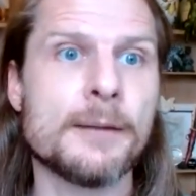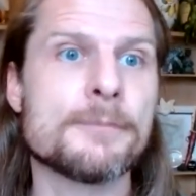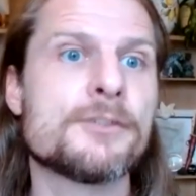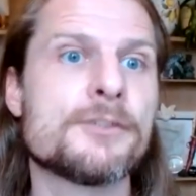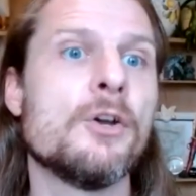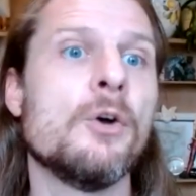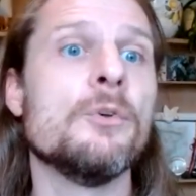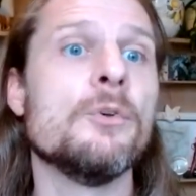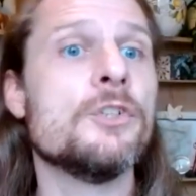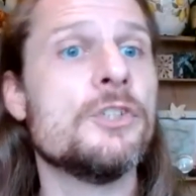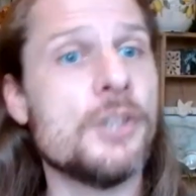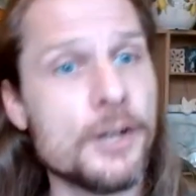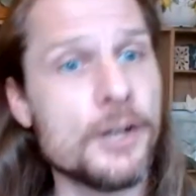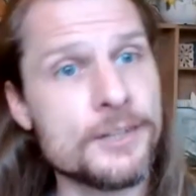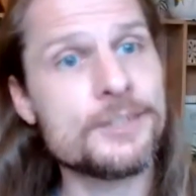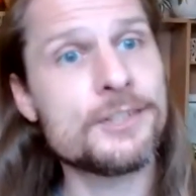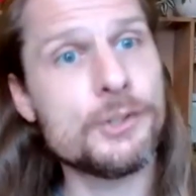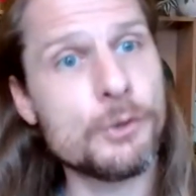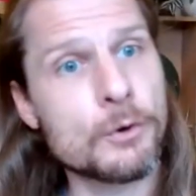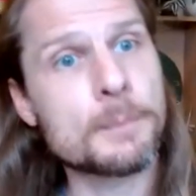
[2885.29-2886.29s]
So
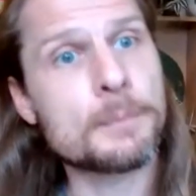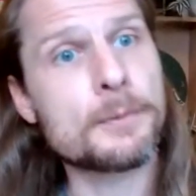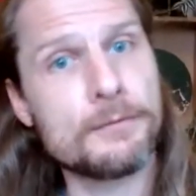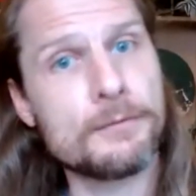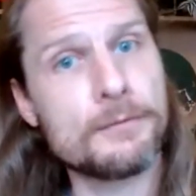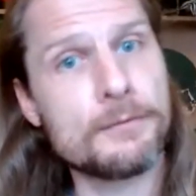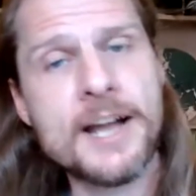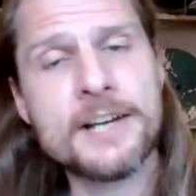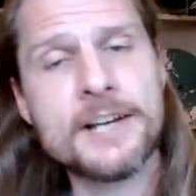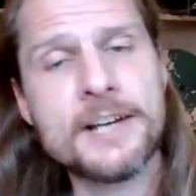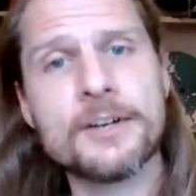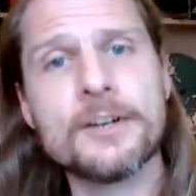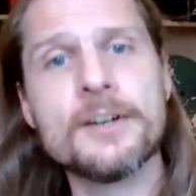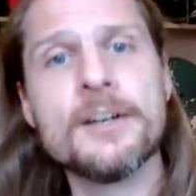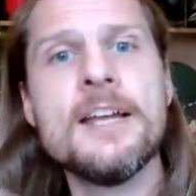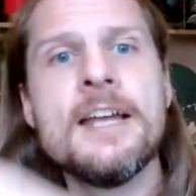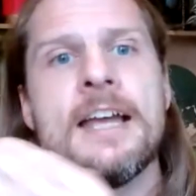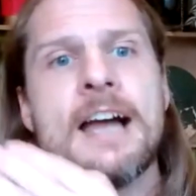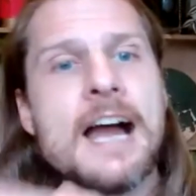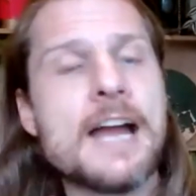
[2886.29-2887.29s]
does your
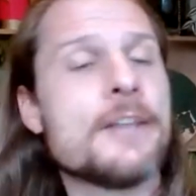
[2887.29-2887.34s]
provider